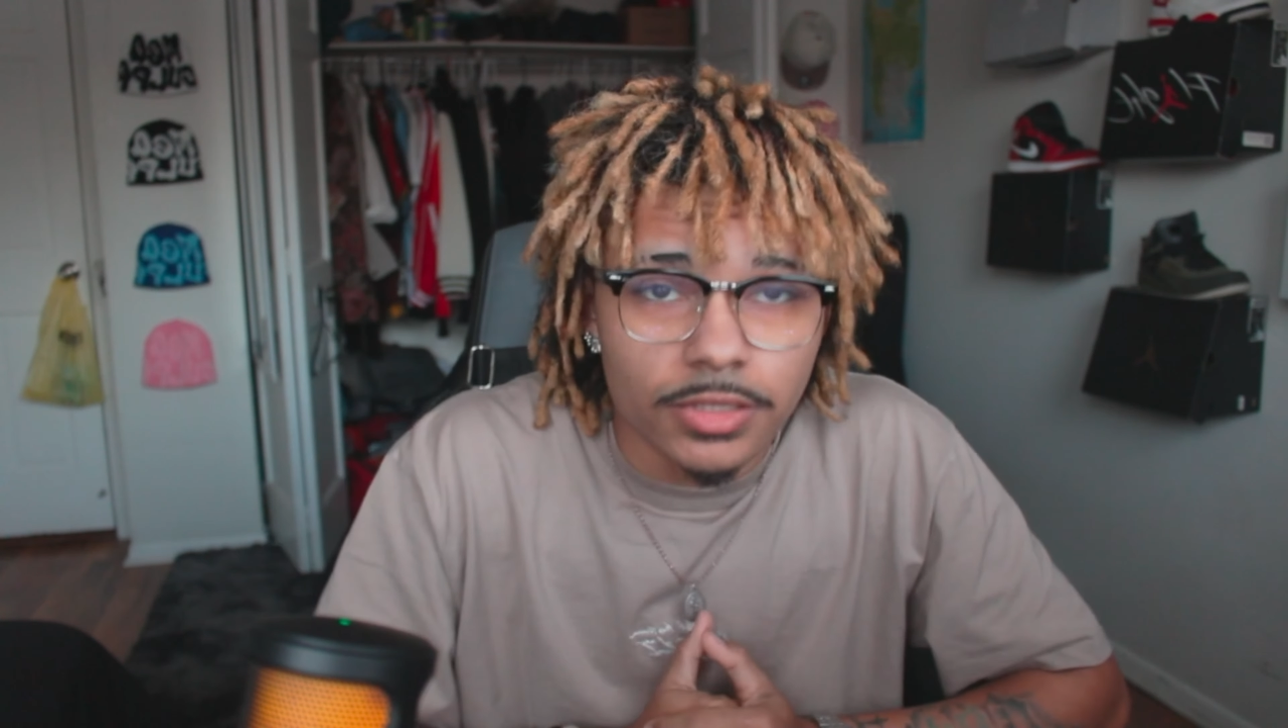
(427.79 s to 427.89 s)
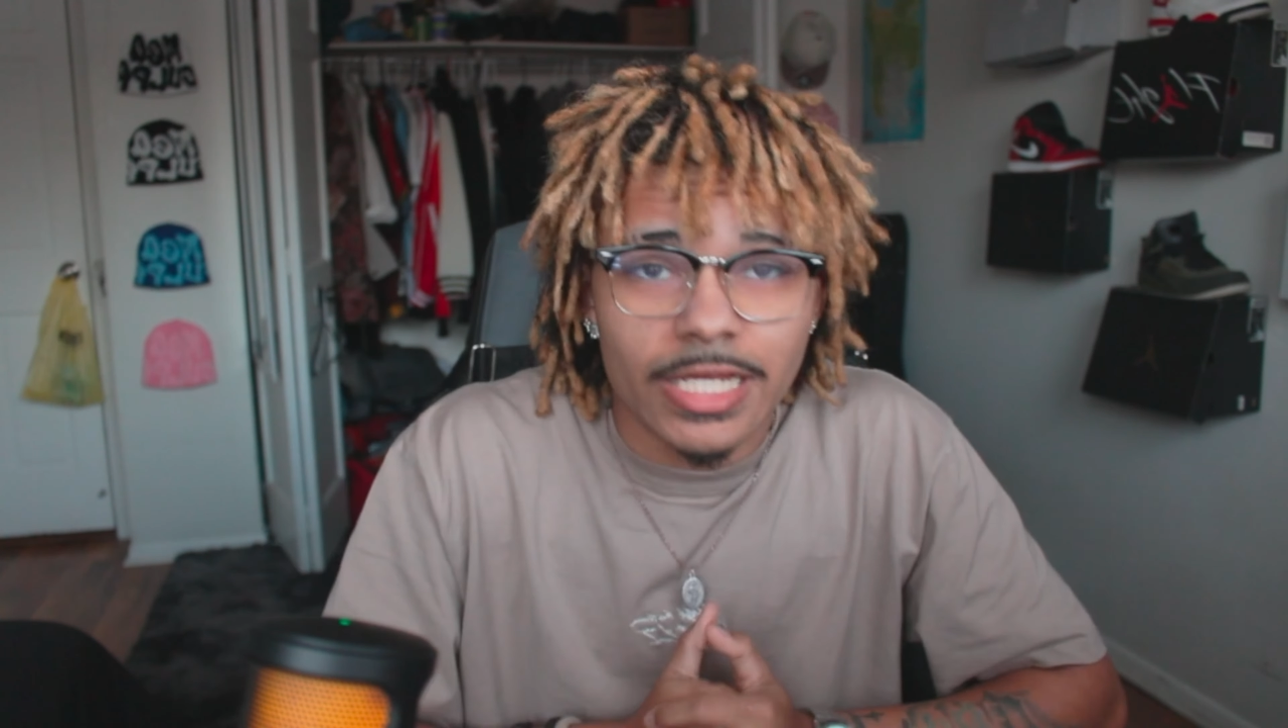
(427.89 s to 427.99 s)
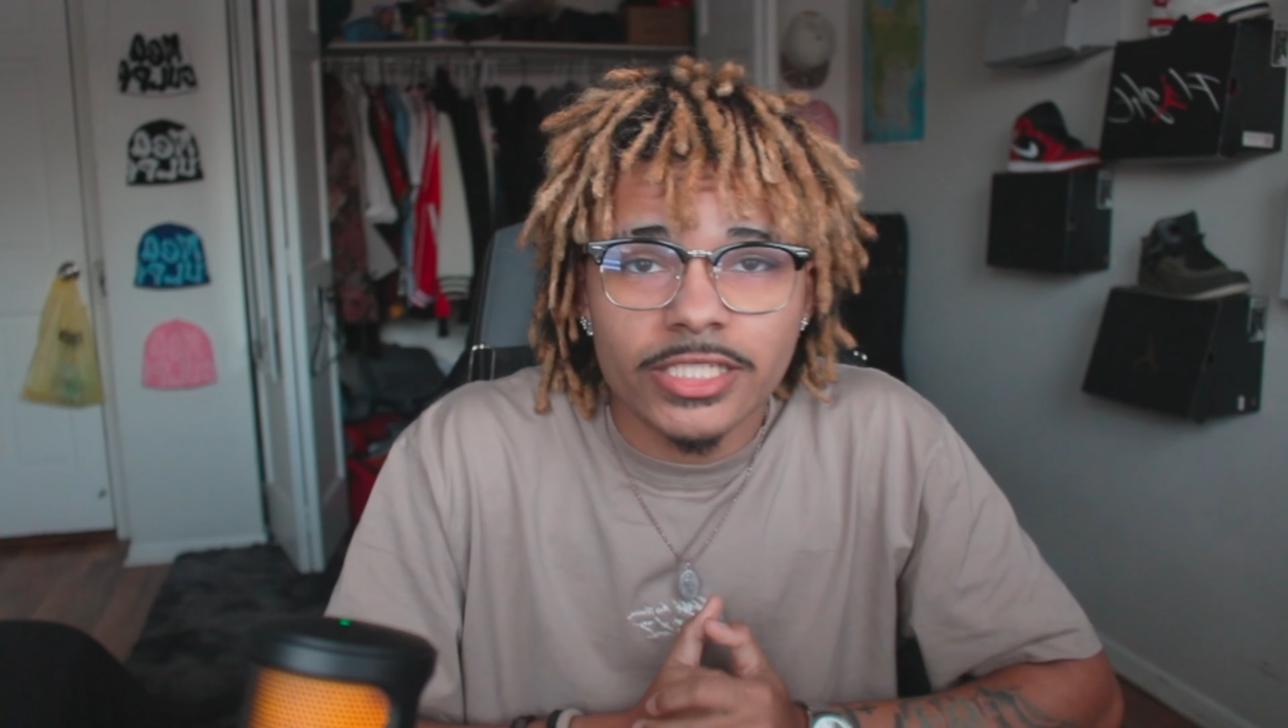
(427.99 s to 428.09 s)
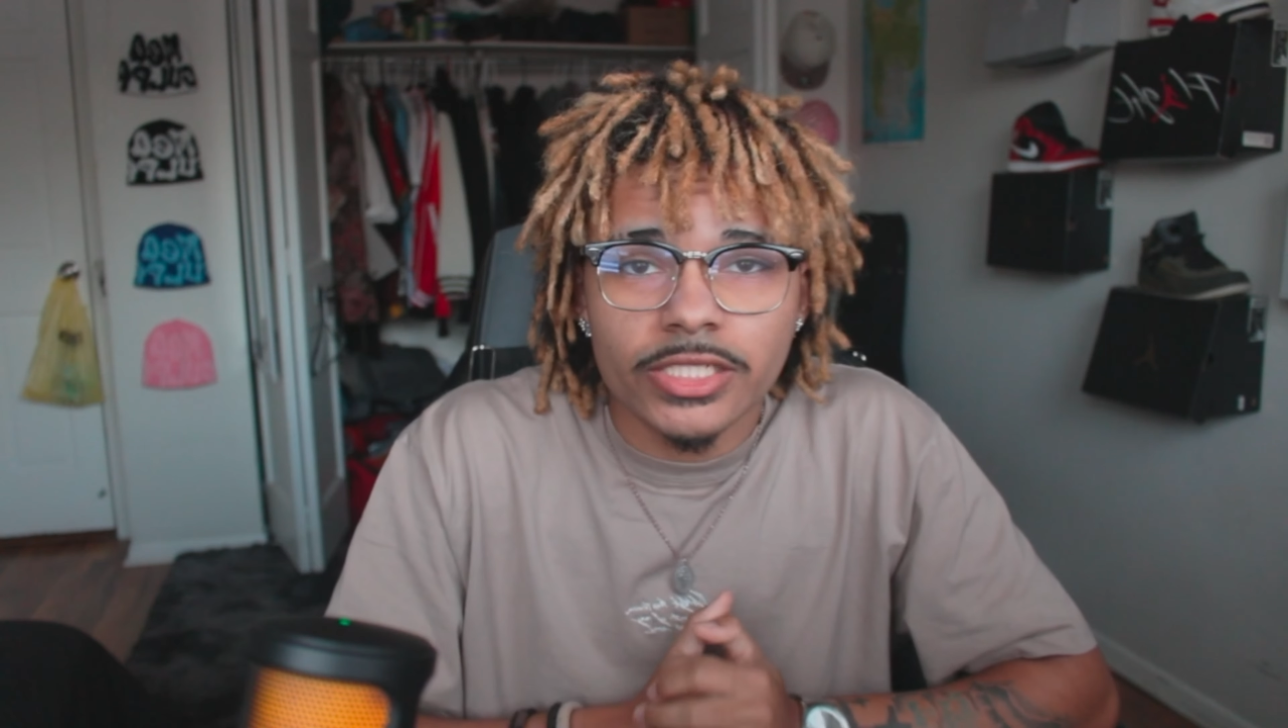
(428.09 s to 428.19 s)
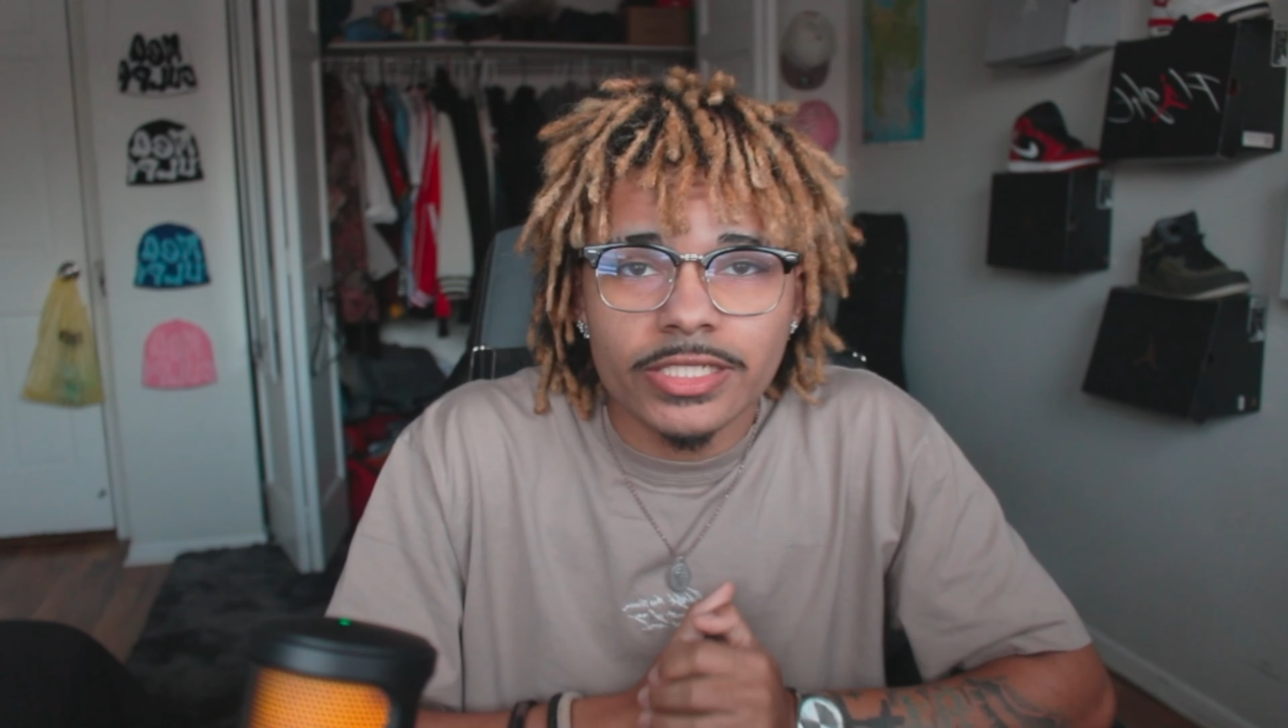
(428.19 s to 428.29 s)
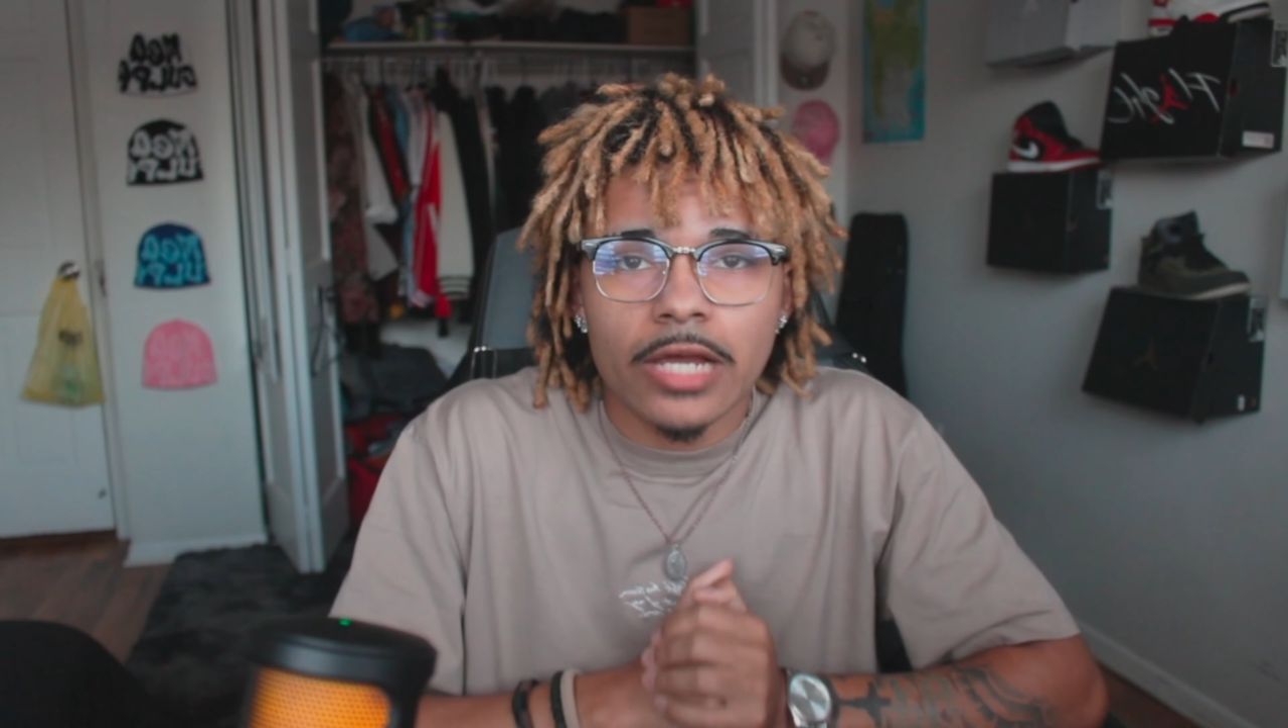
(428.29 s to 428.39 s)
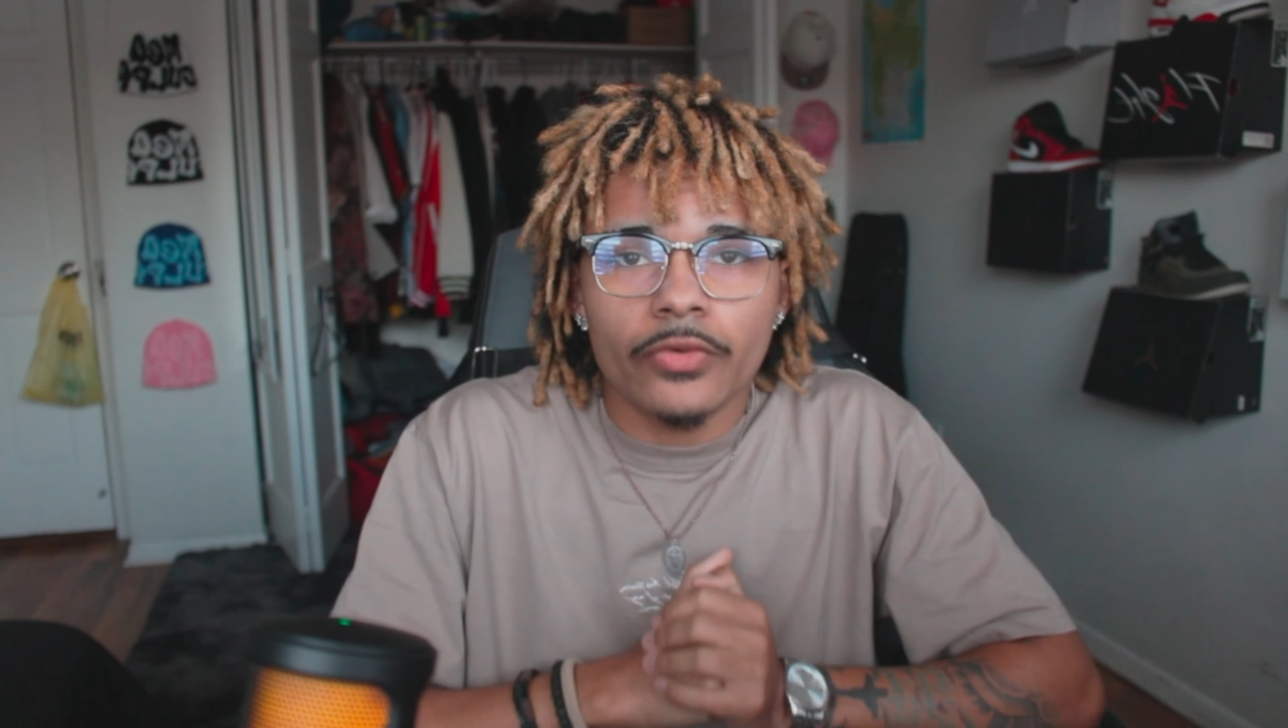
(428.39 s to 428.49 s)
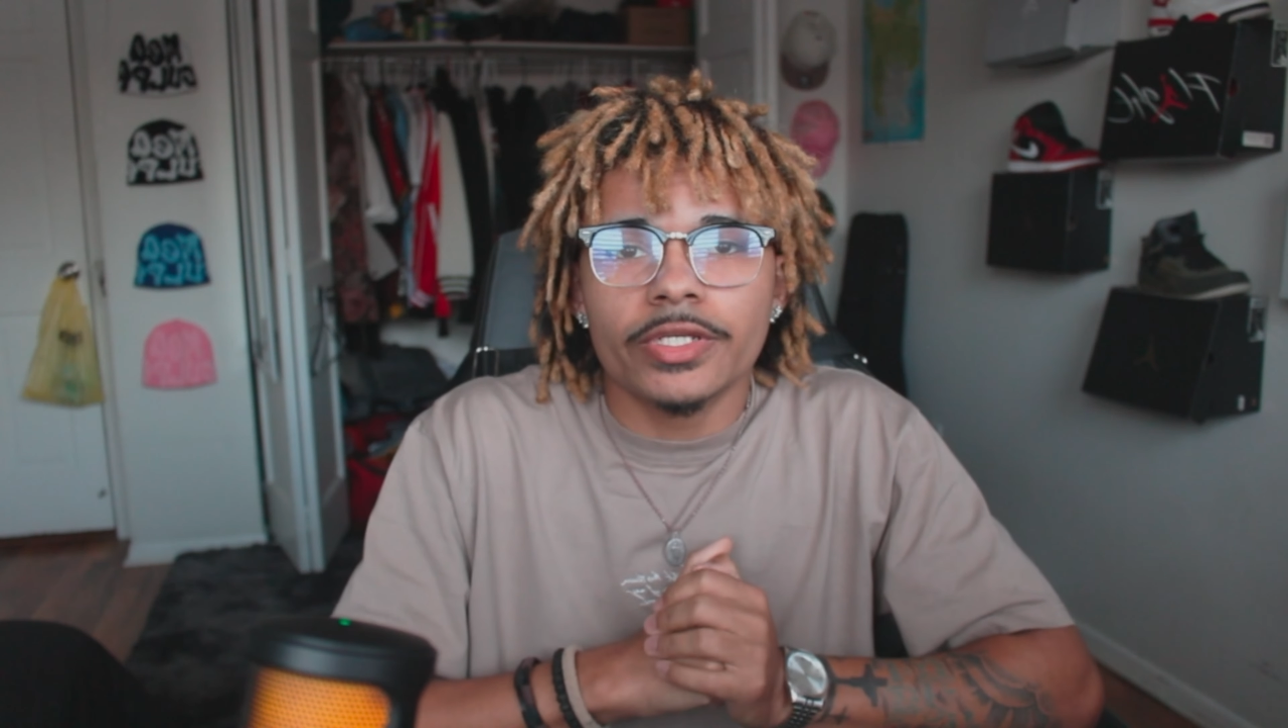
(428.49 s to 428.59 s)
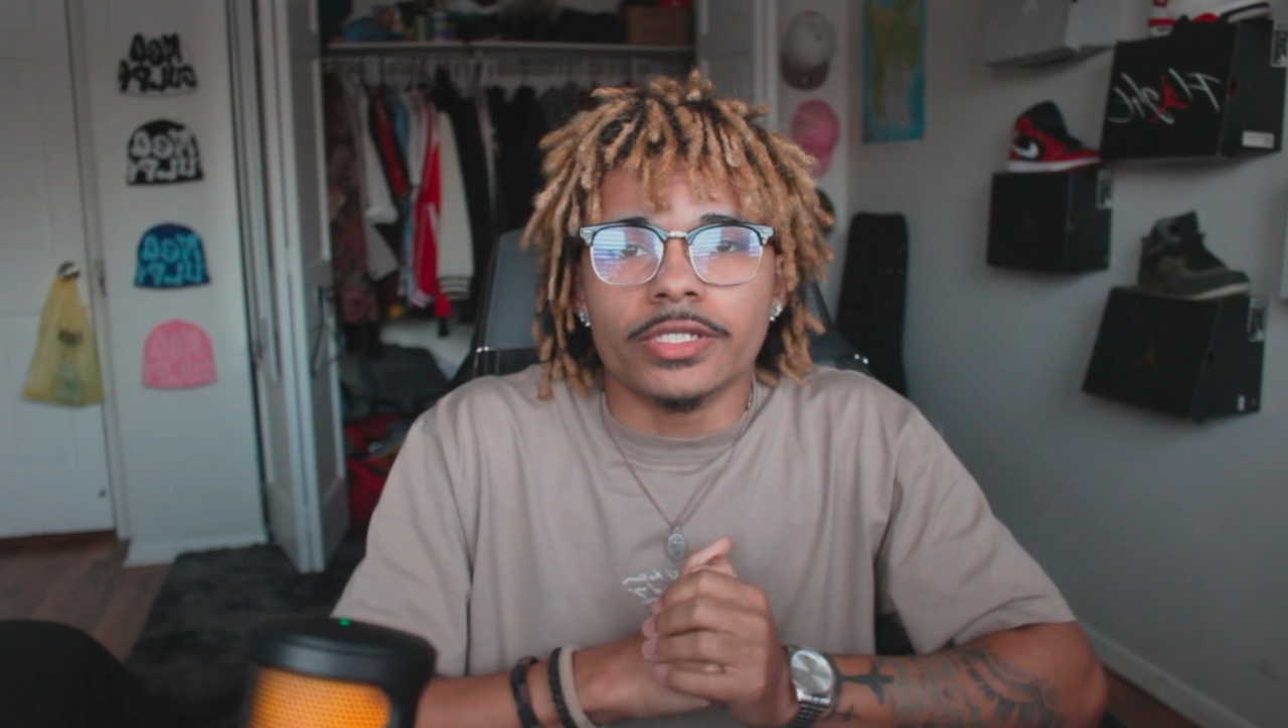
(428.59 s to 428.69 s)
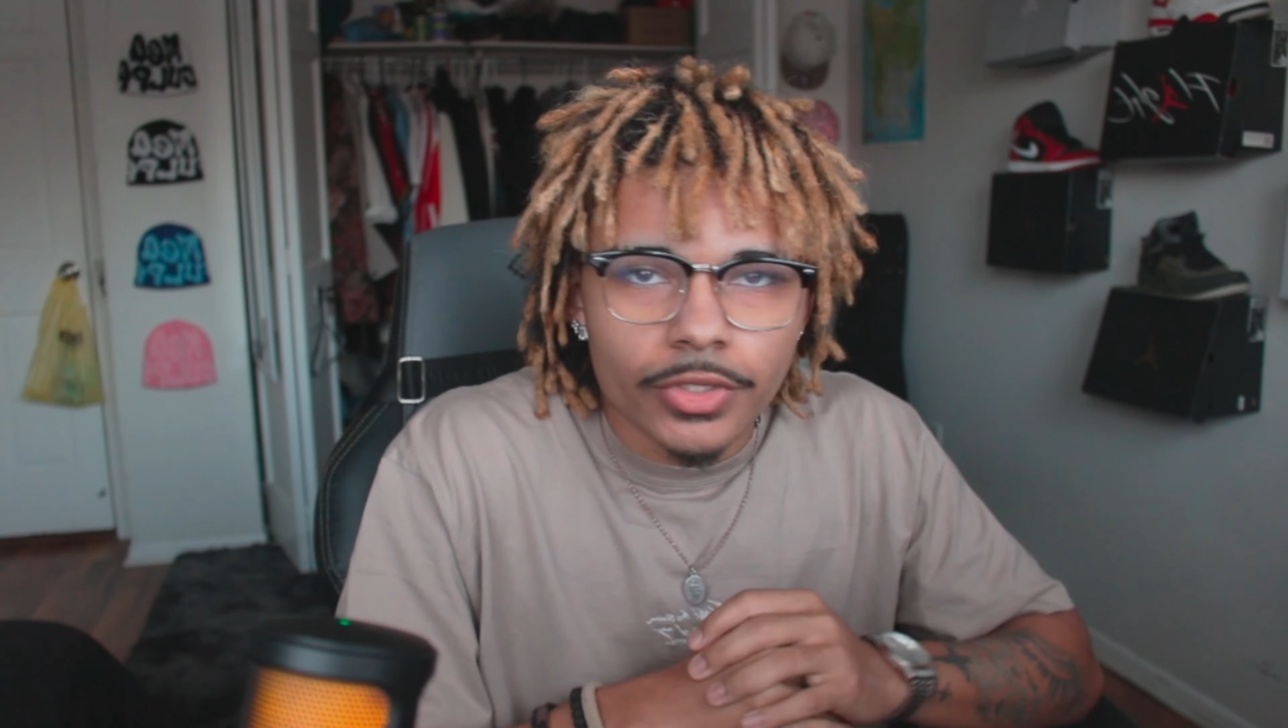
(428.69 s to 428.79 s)
That's just how
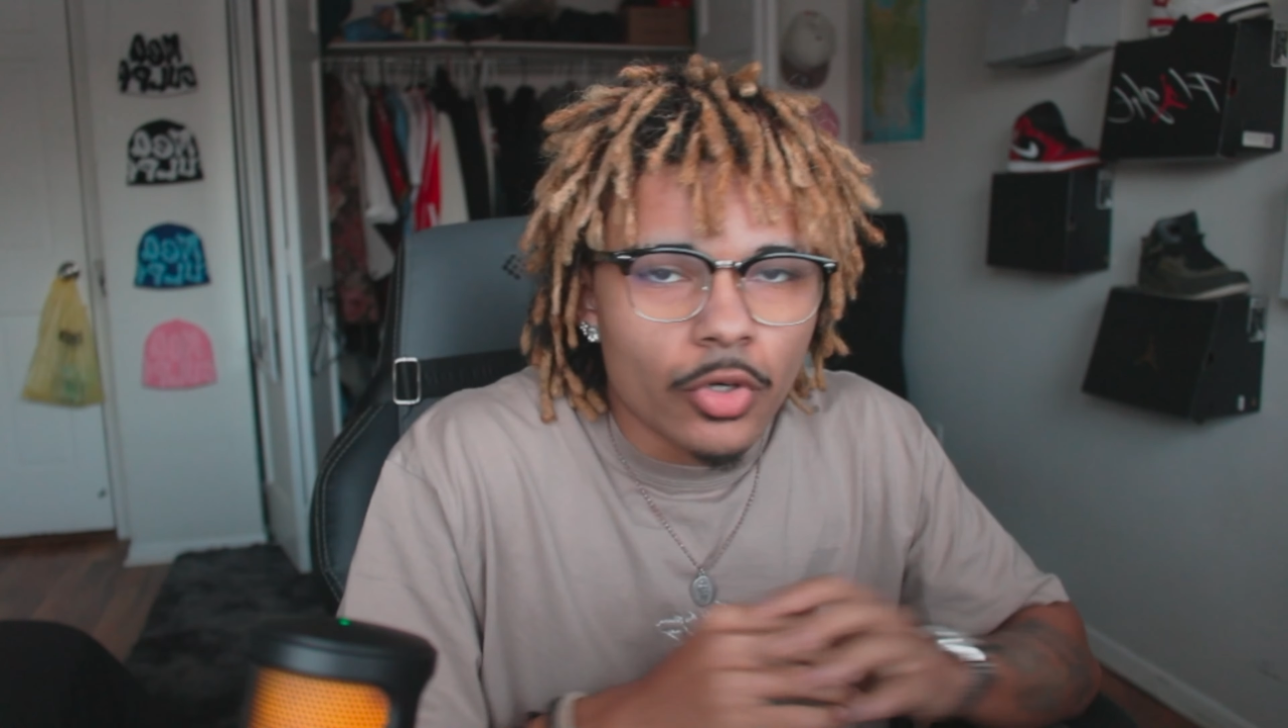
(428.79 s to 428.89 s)
it is.